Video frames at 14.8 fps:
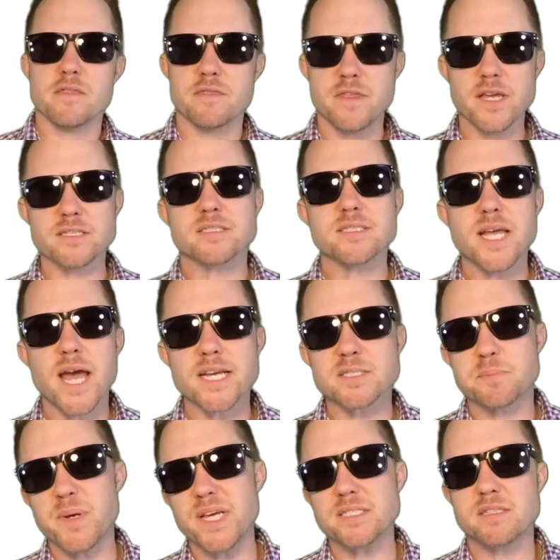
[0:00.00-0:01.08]
This
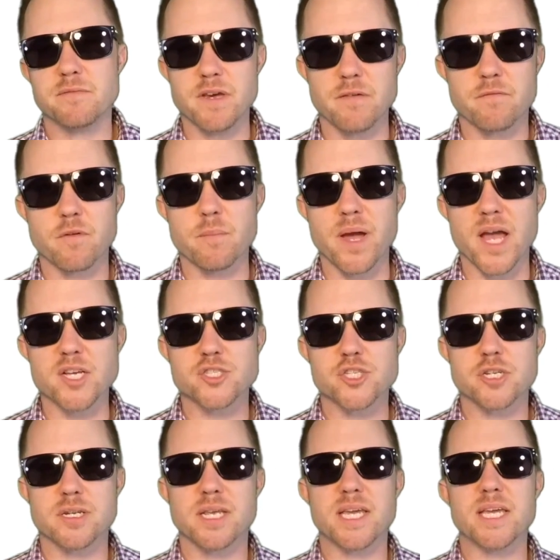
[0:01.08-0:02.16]
next piece of
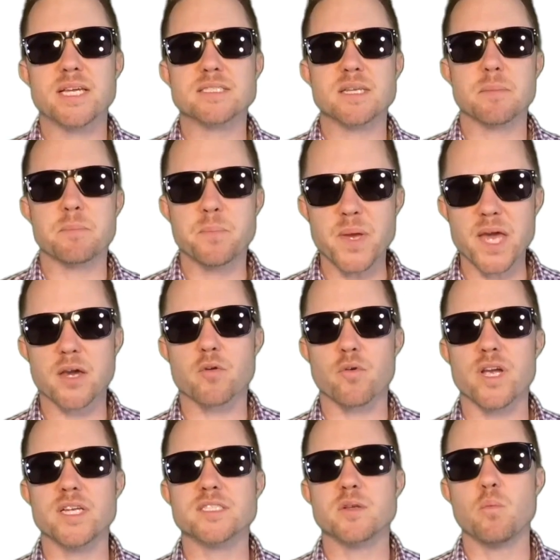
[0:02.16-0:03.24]
information is a big
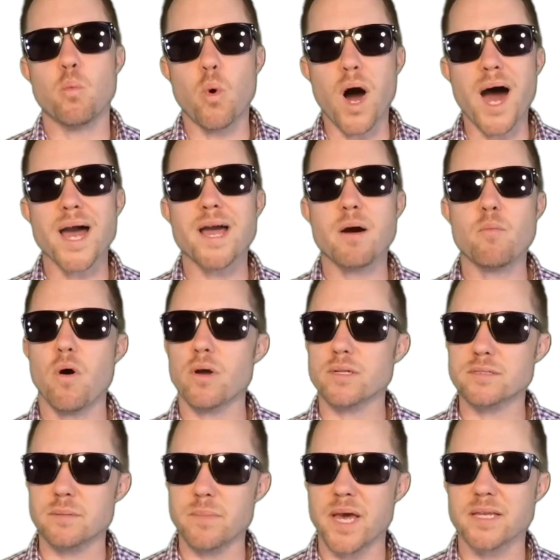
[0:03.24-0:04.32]
reason why I
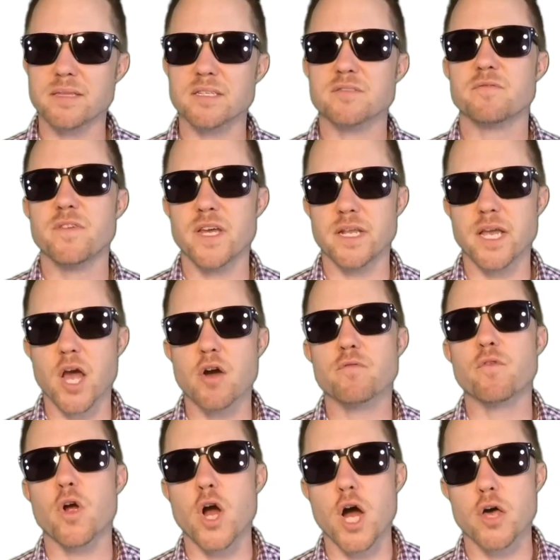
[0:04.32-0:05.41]
wanted to make this video
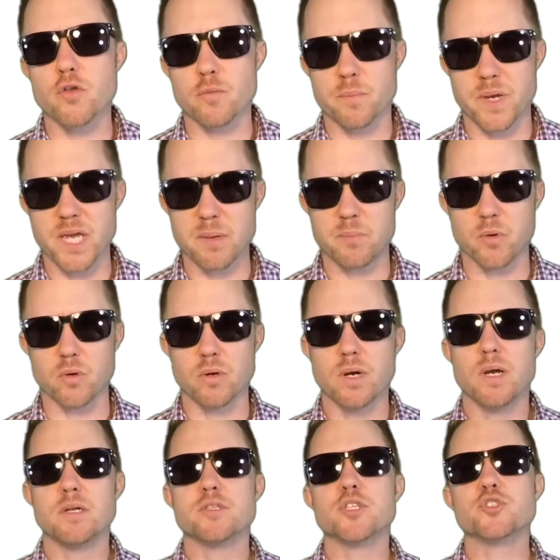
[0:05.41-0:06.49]
for other people,
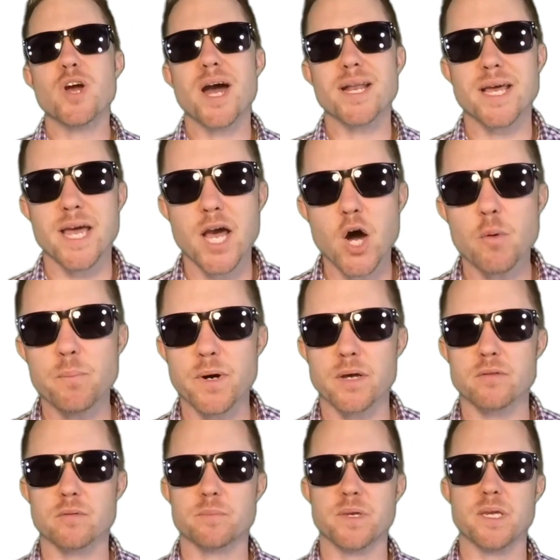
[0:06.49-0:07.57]
to try to help
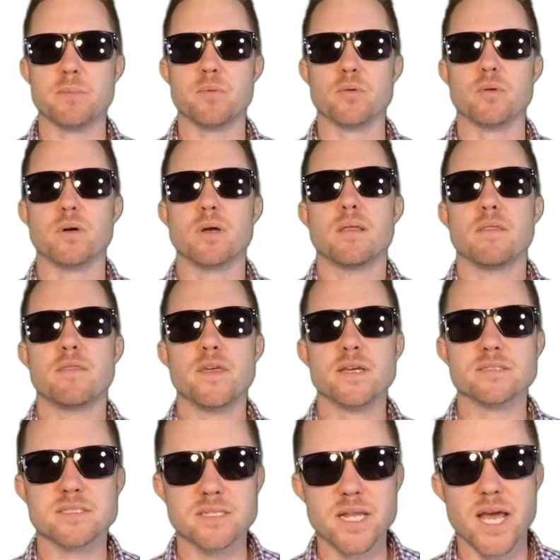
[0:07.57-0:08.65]
other people.
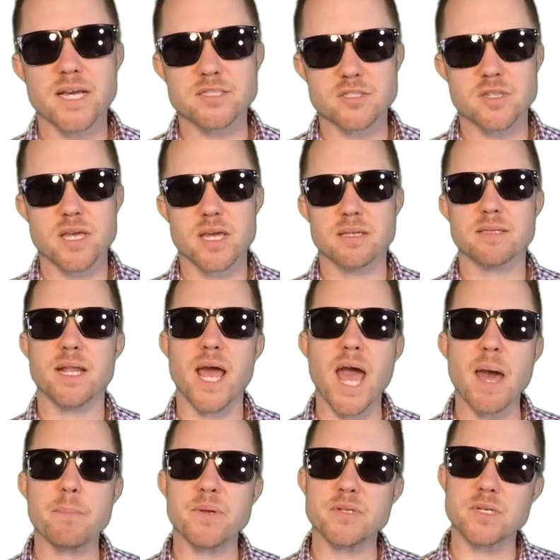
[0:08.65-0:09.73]
This next thing that
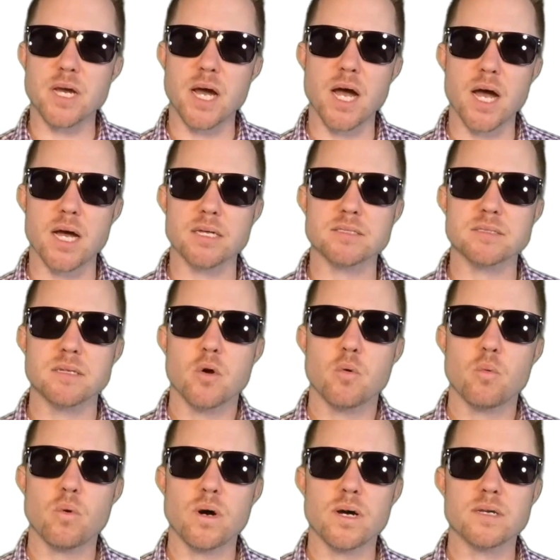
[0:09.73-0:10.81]
happened to us
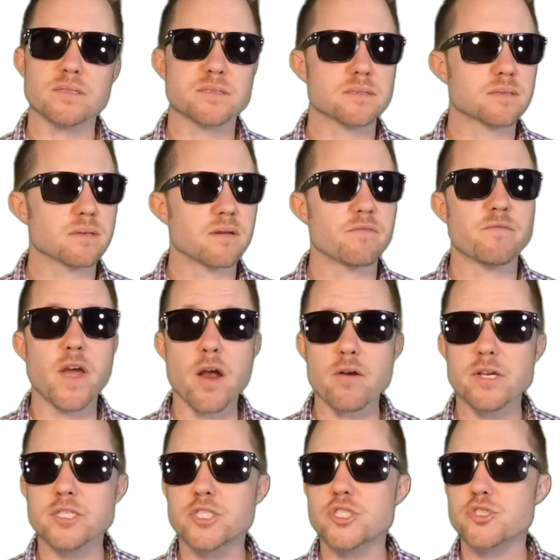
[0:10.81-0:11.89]
was
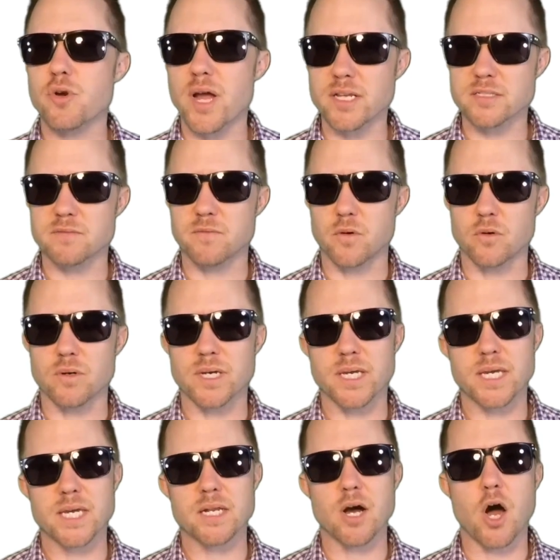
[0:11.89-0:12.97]
very stressful.
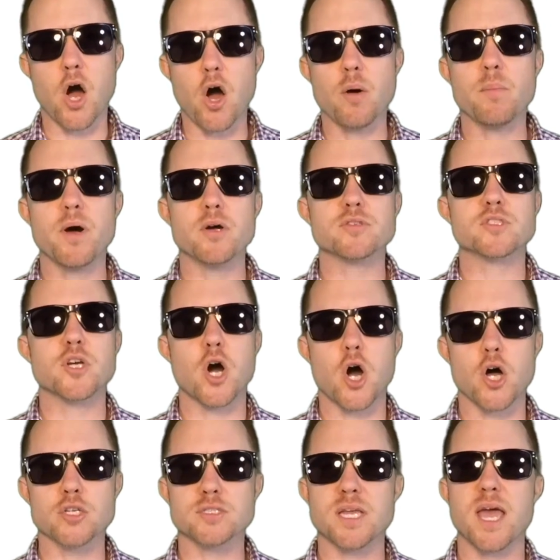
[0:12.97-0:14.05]
It almost
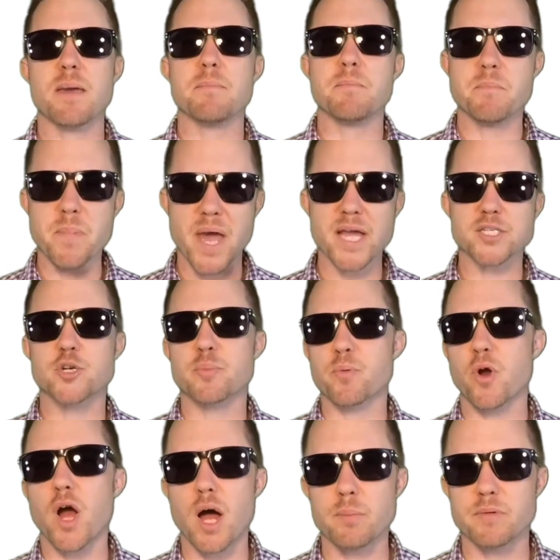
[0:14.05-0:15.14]
caused a major
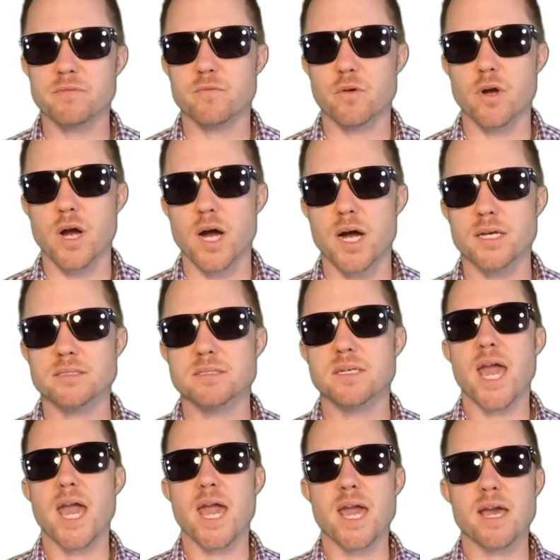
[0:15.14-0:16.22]
problem for us
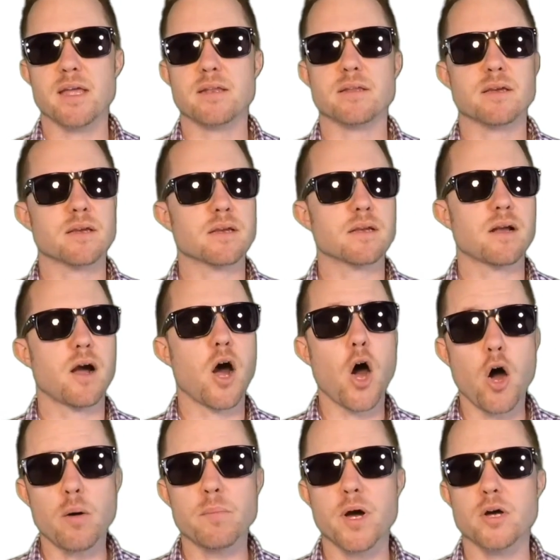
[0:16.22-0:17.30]
and
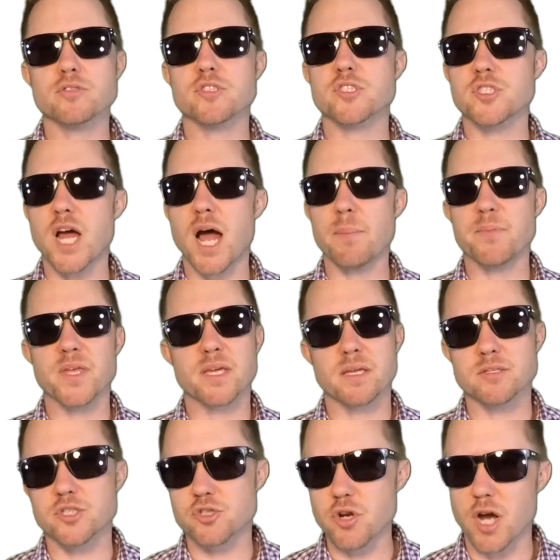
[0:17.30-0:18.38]
almost stopped the
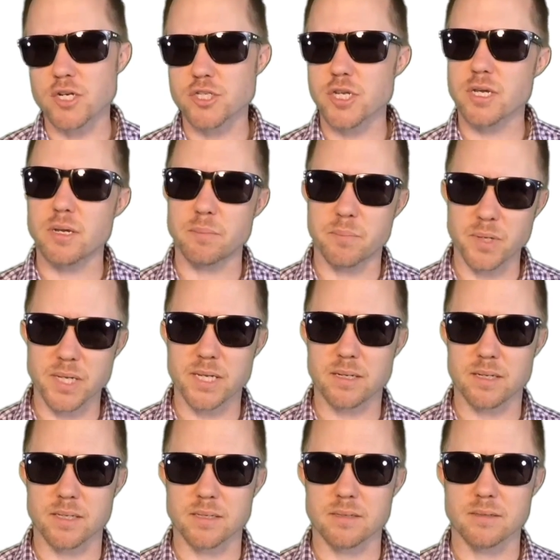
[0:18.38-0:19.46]
construction
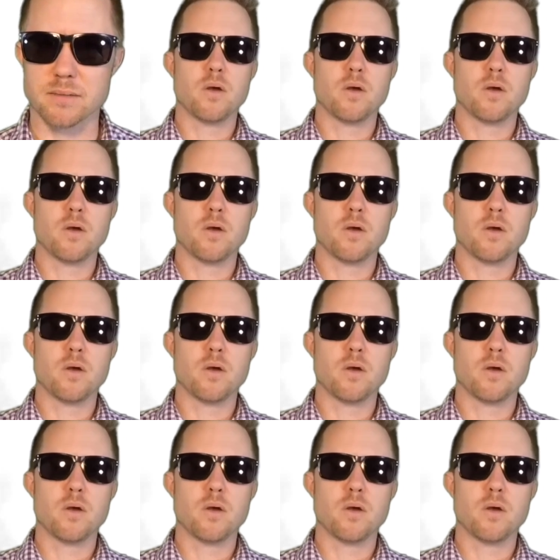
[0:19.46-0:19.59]
completely.